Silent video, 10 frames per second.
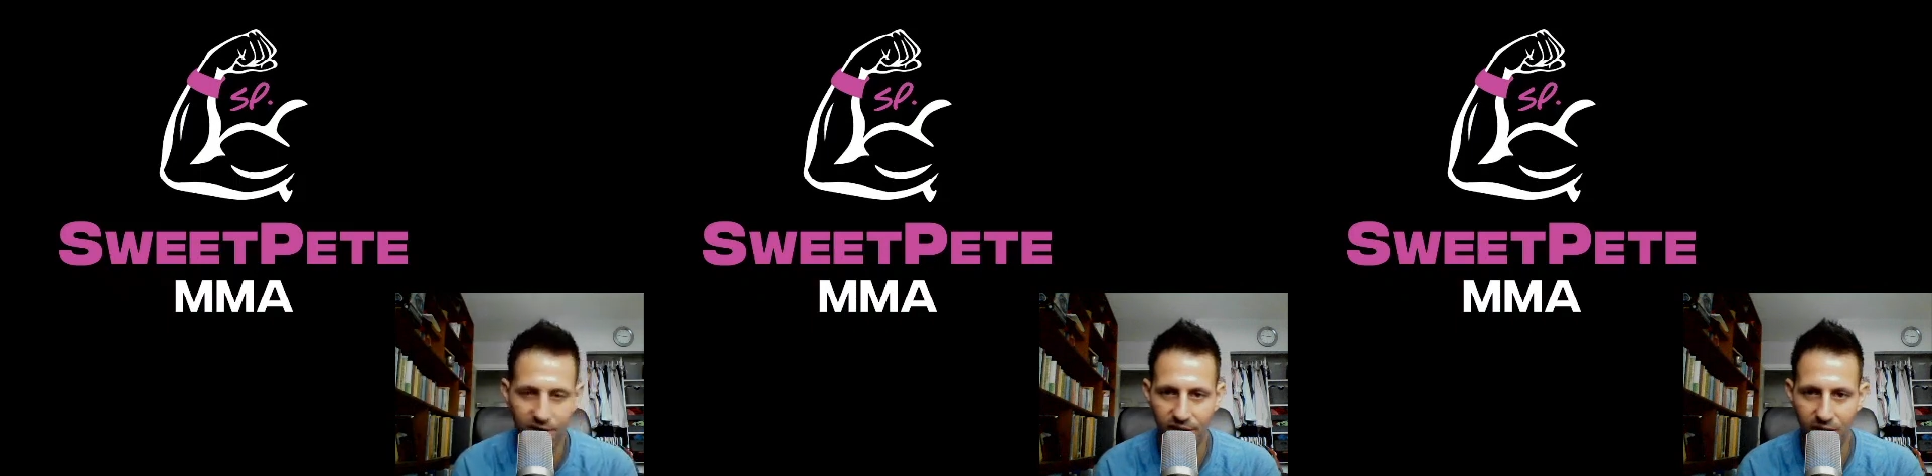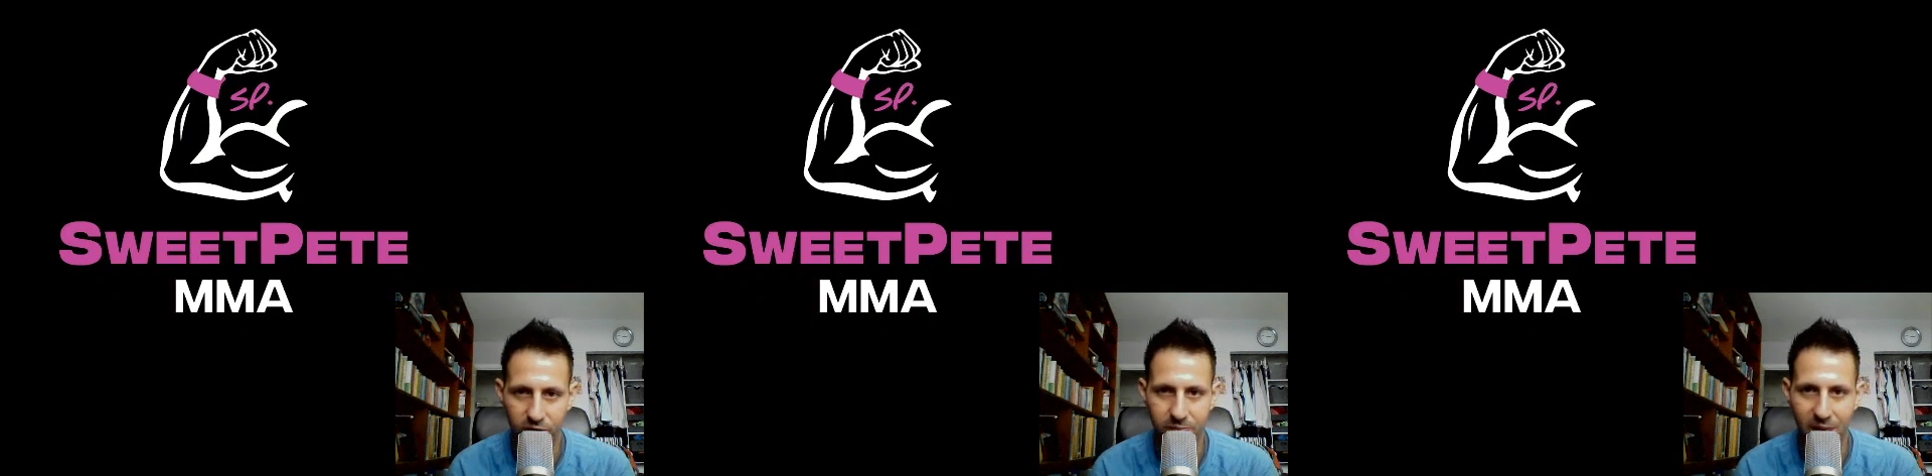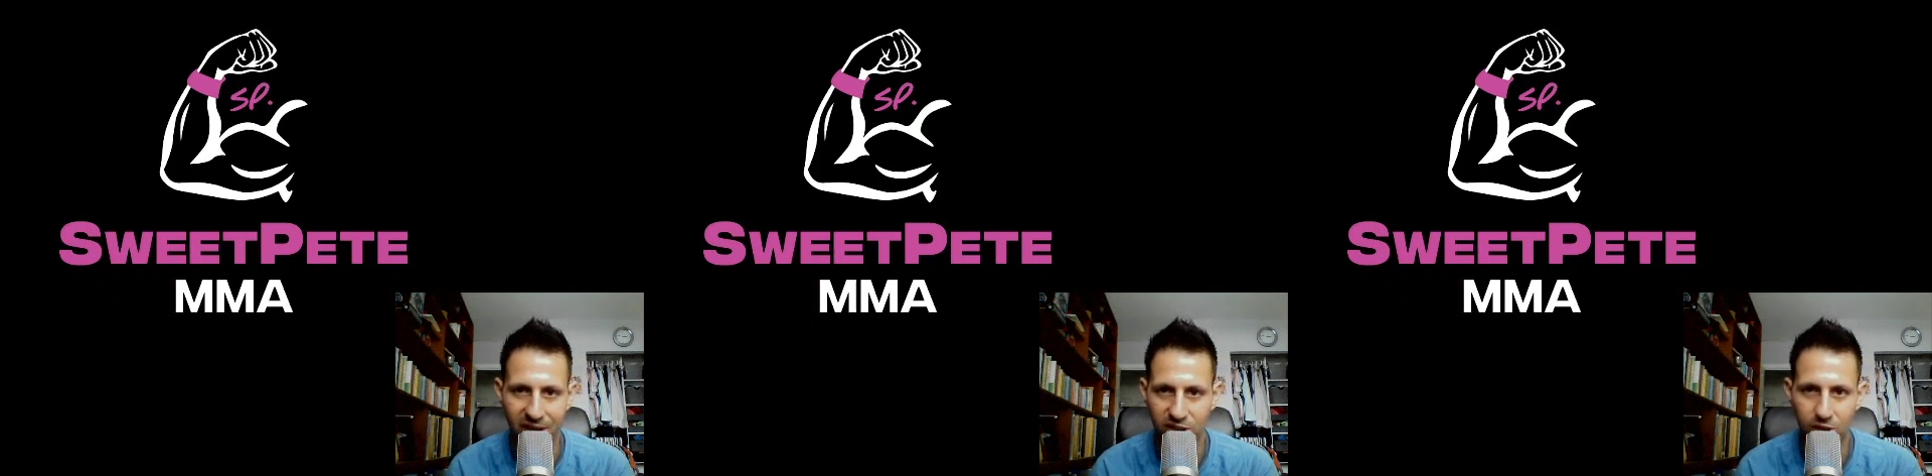that was
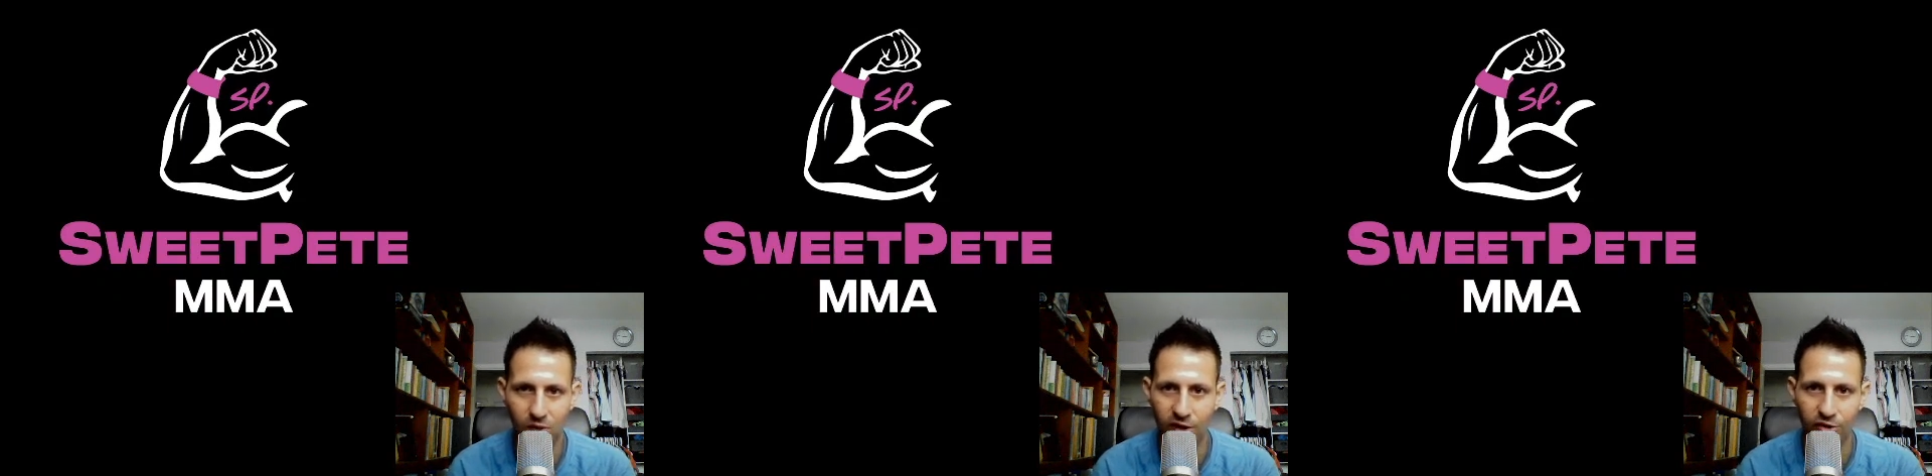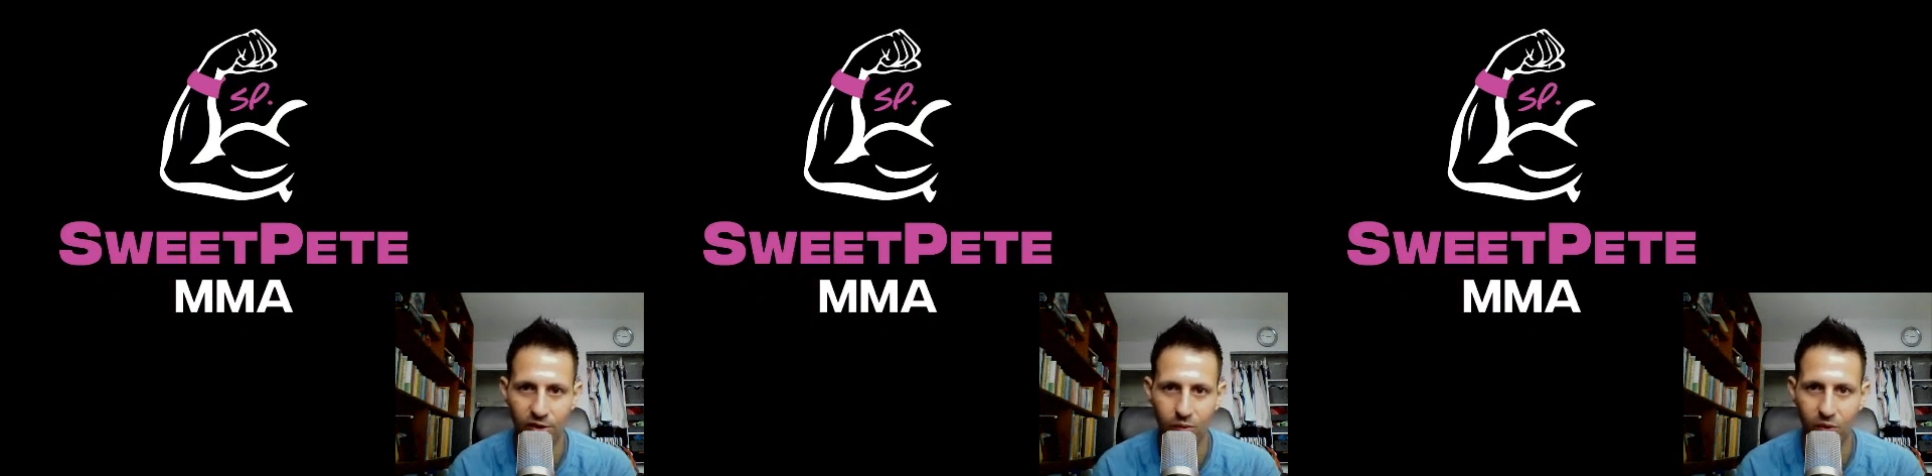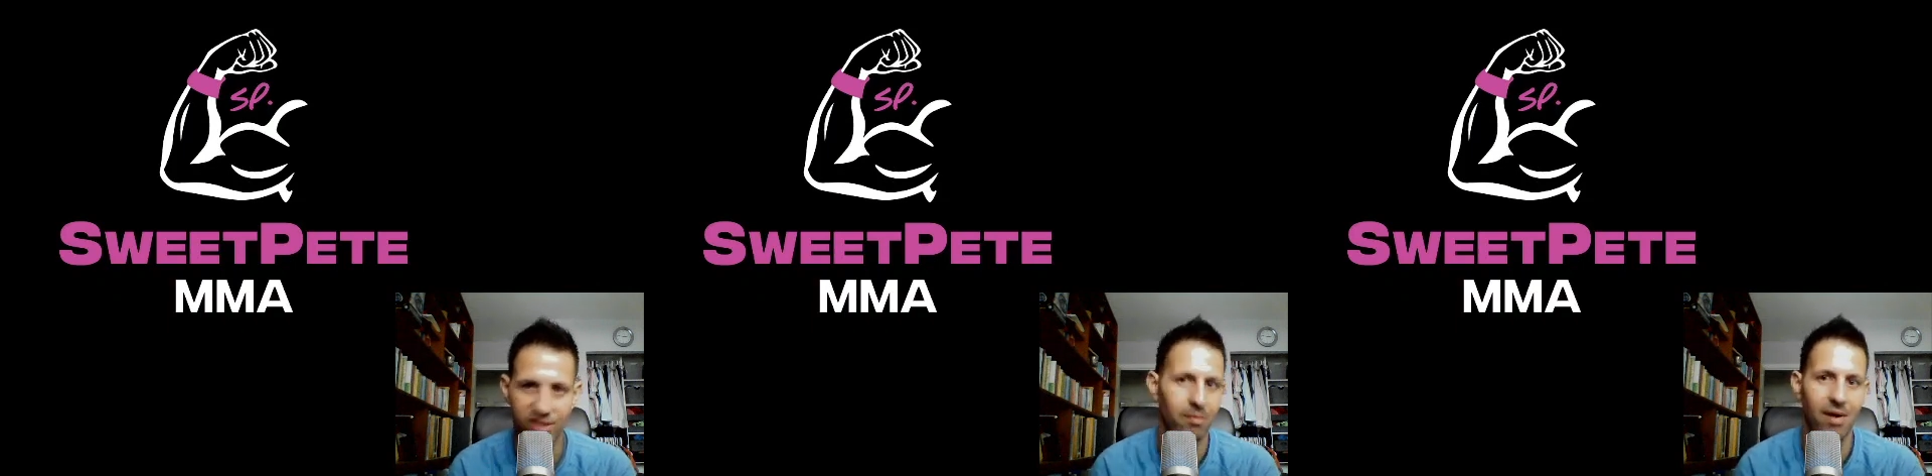minus 200 went
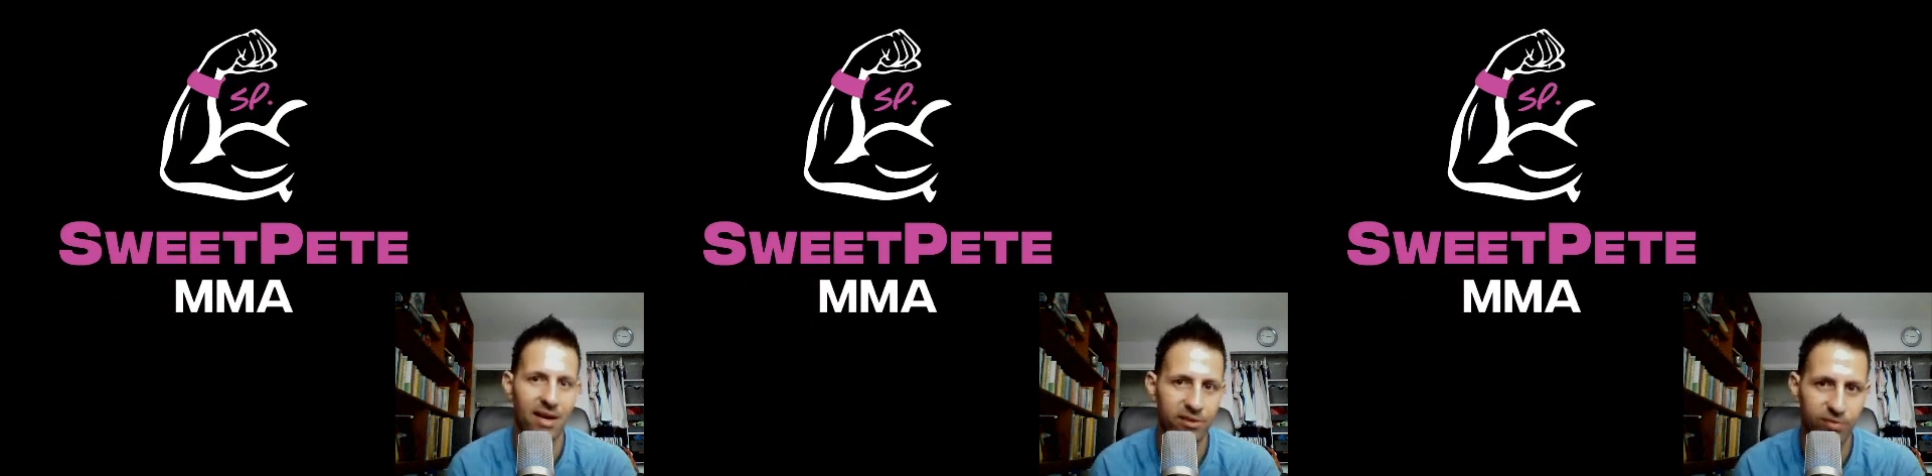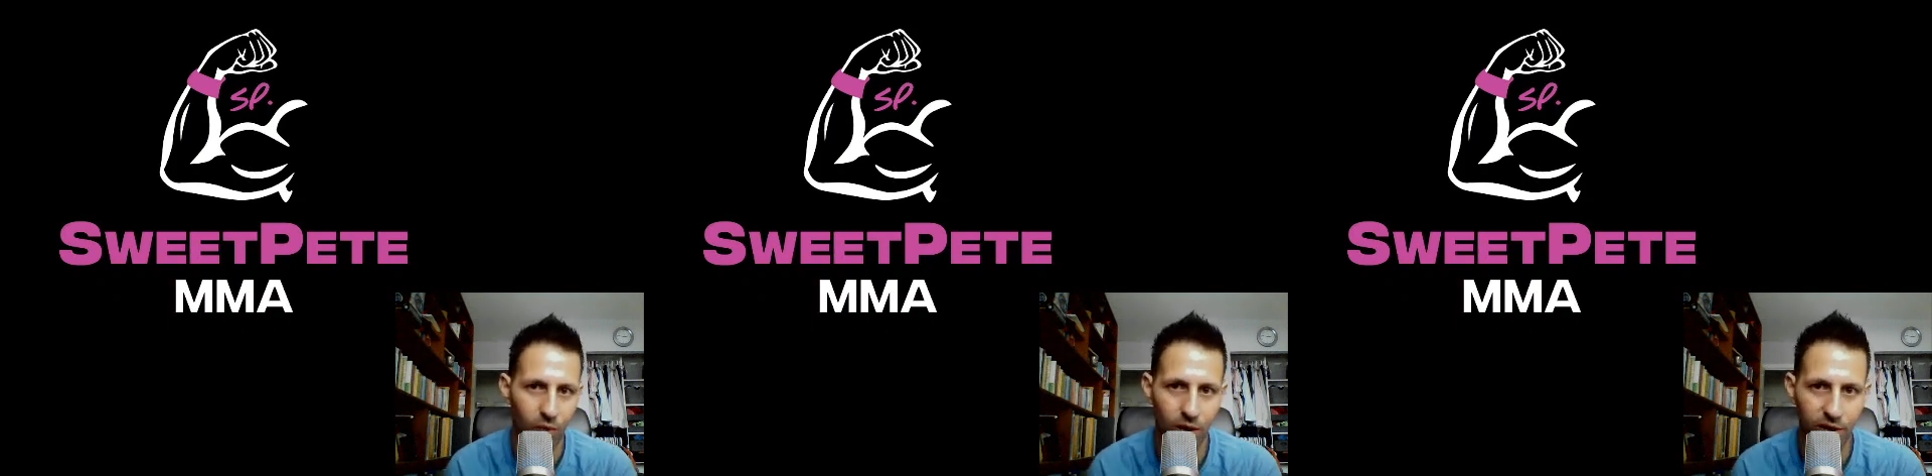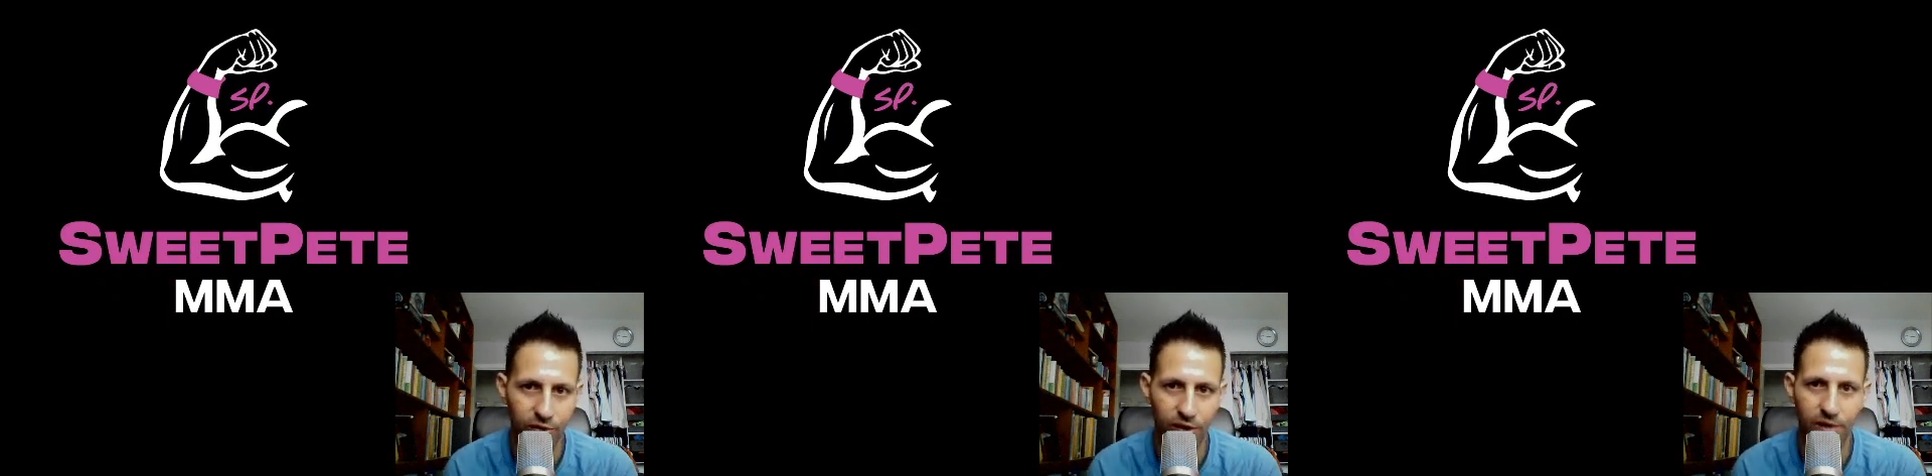to minus
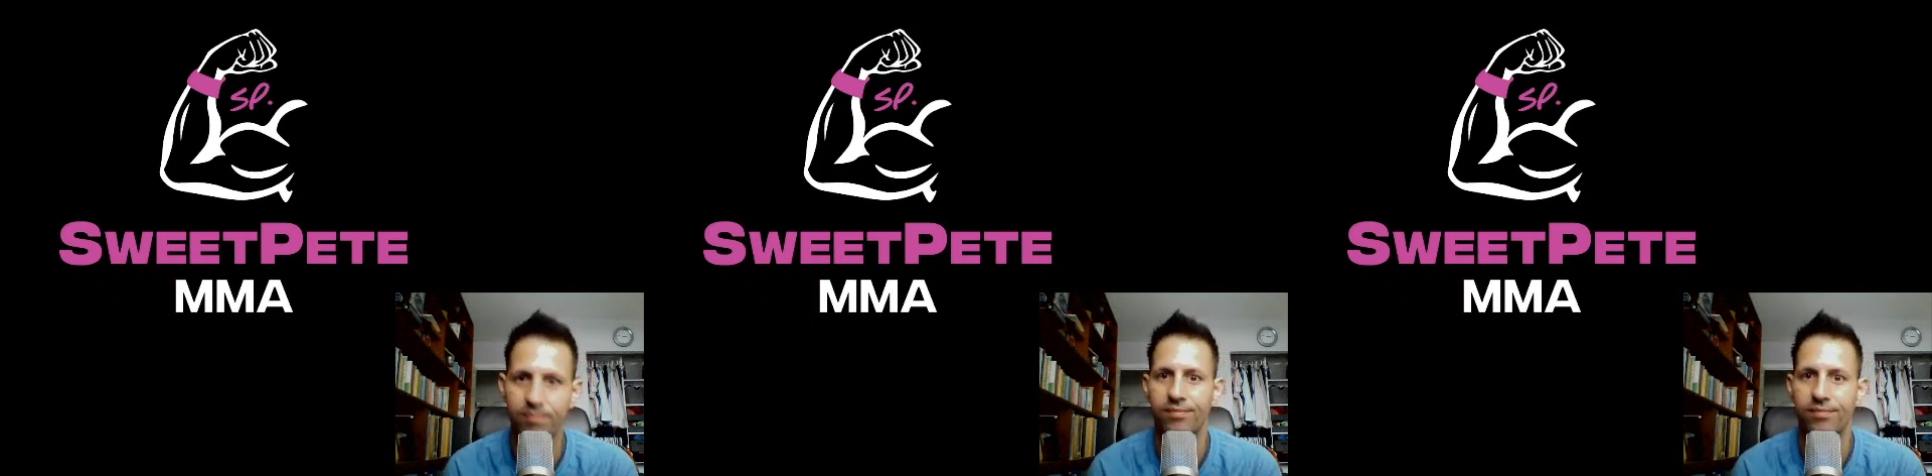400